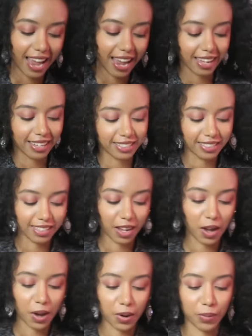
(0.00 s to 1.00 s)
and
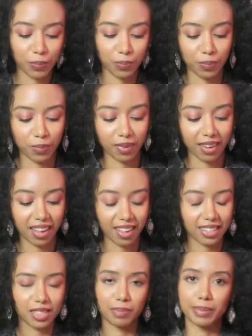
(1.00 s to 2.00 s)
um,
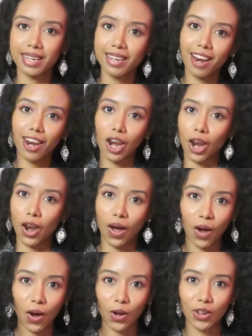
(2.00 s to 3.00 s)
it's been a
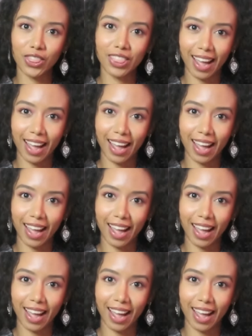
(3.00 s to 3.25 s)
long